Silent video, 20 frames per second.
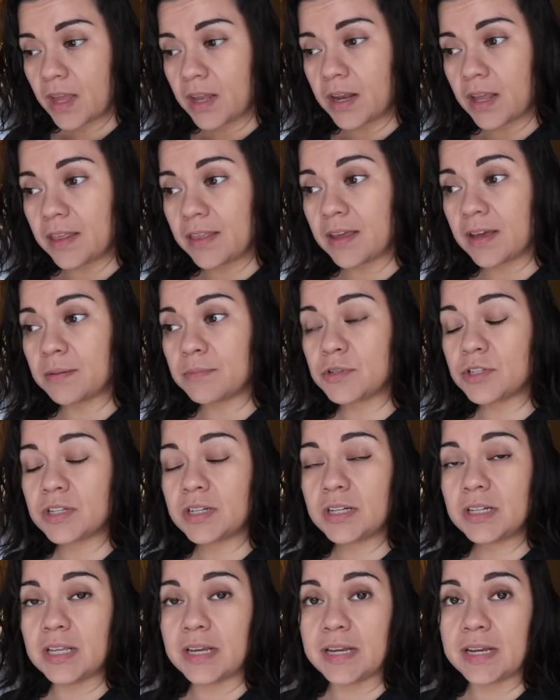and I think I'm just
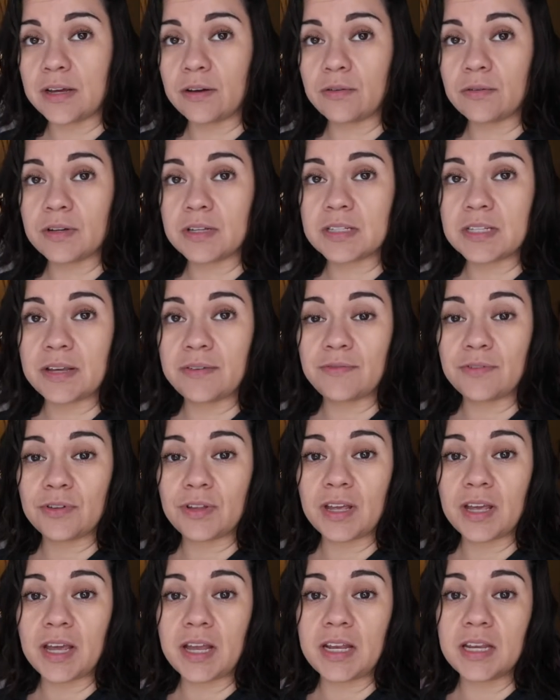gonna lay down because I feel
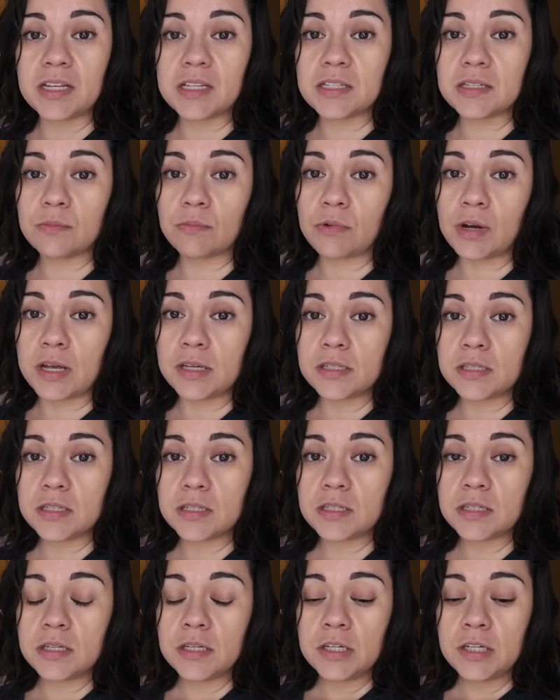like I need some
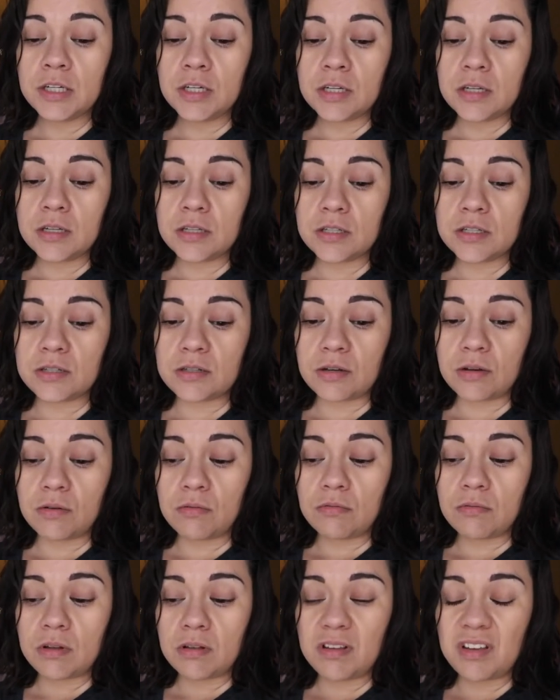rest.
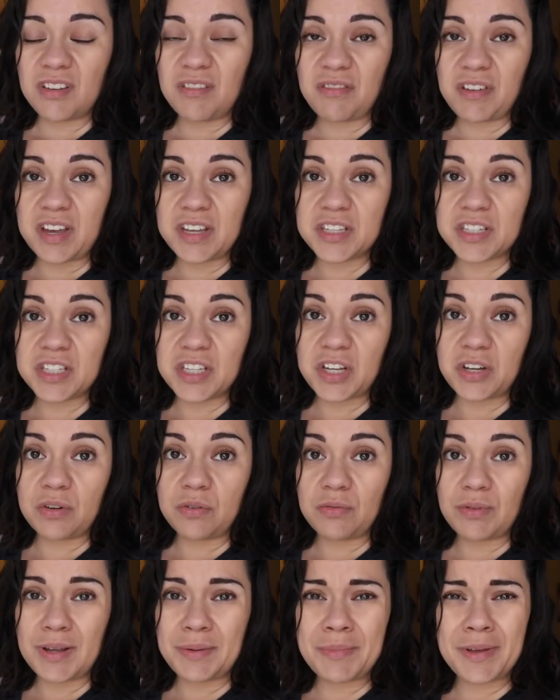So I'll let you guys
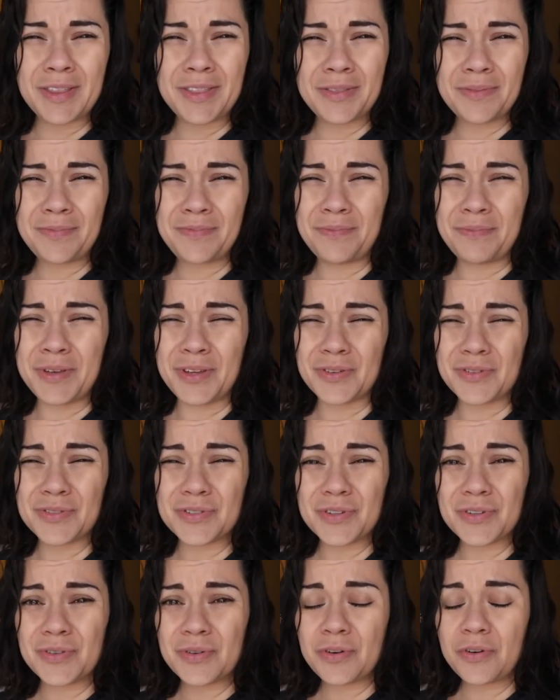know. And my
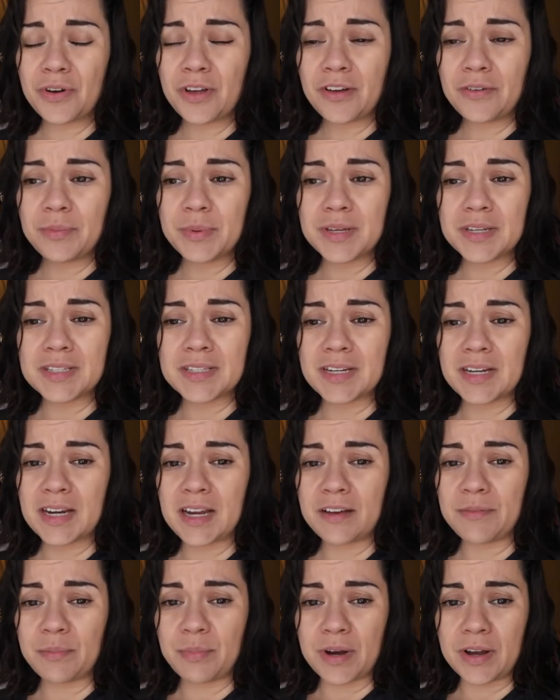meals are thrown off because I
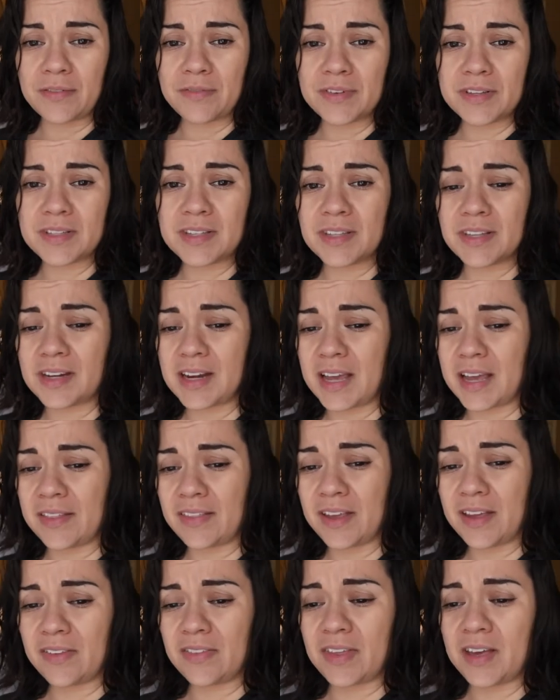didn't have breakfast and then I
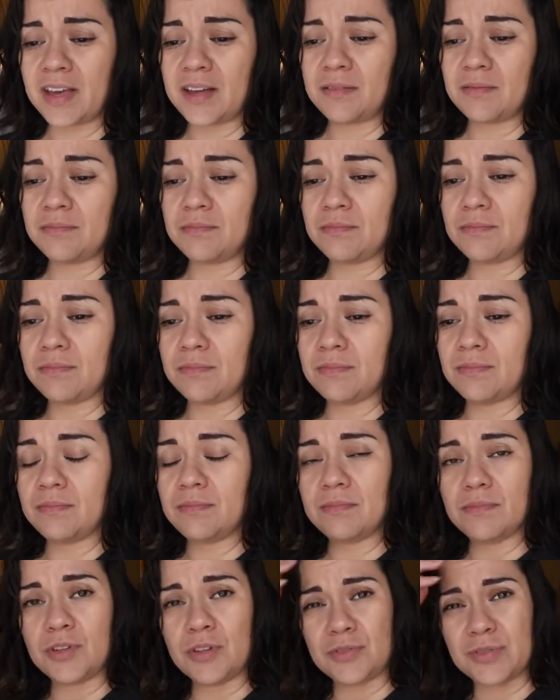had like that,
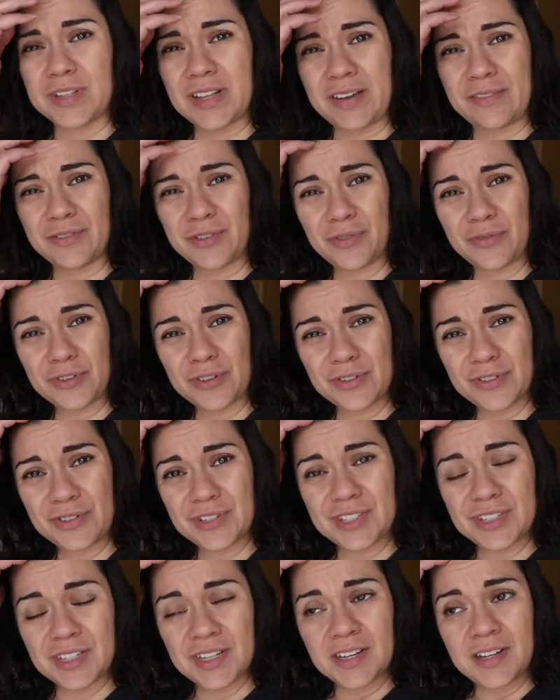those
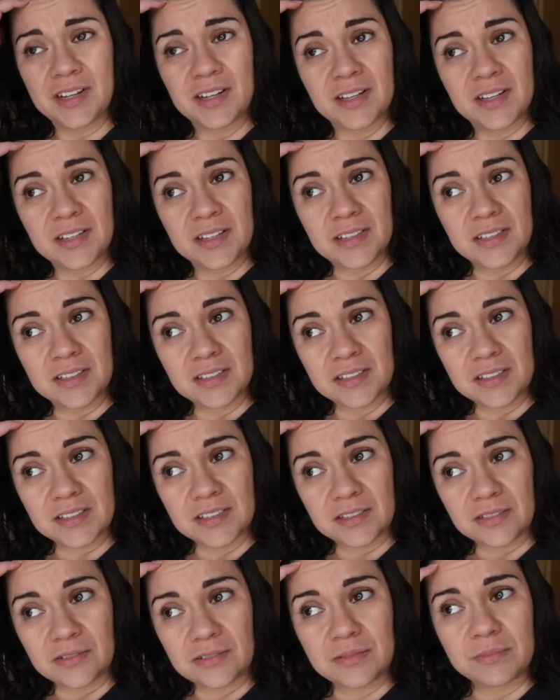leftovers.
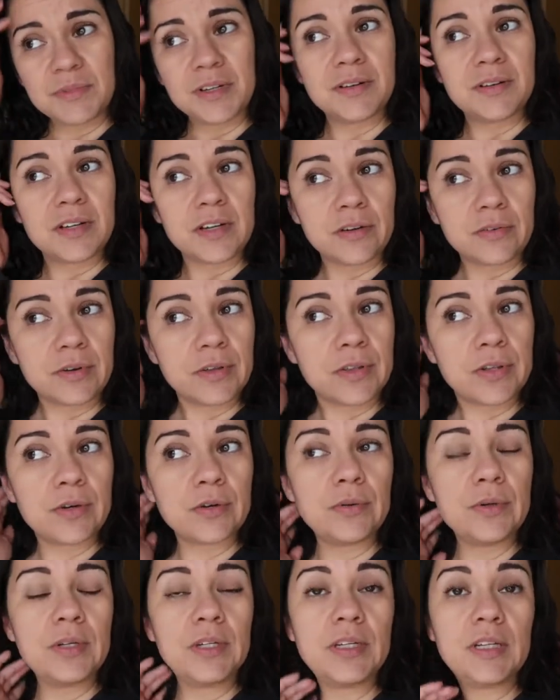So I'm not hungry
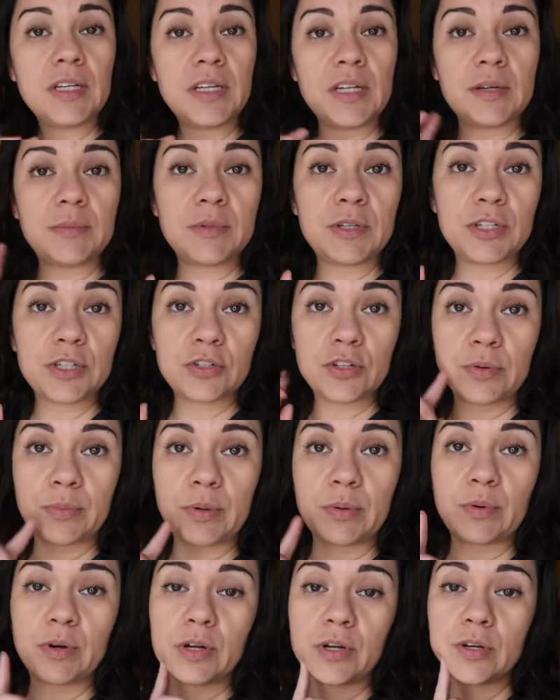though. And I'm gonna drink
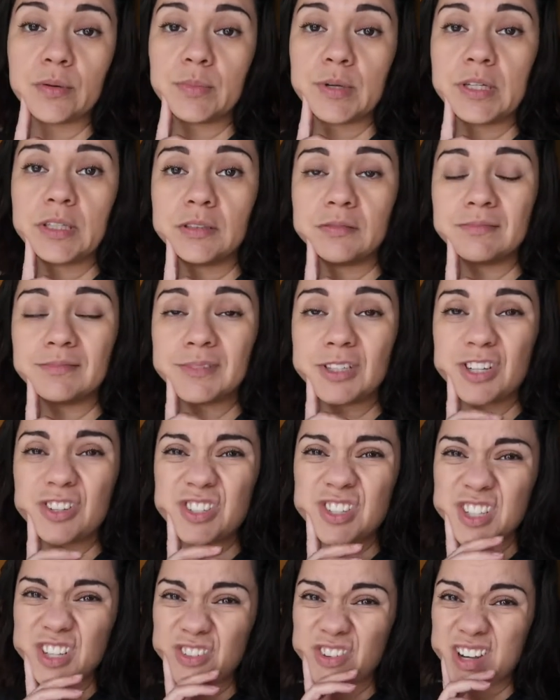my water, but I'll
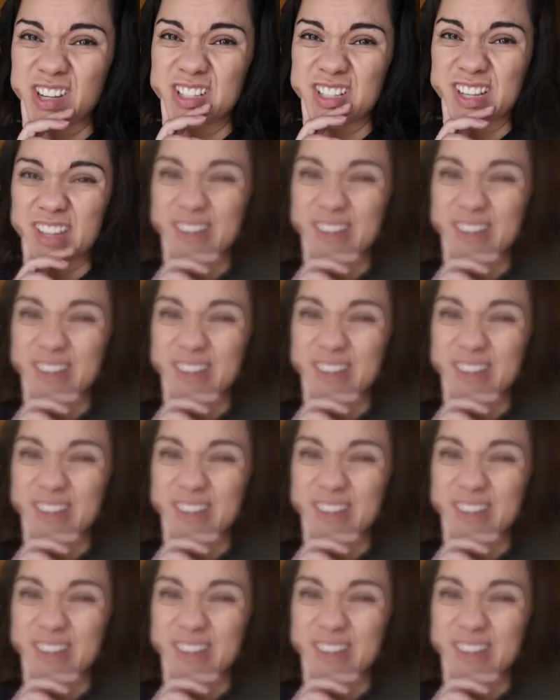see you guys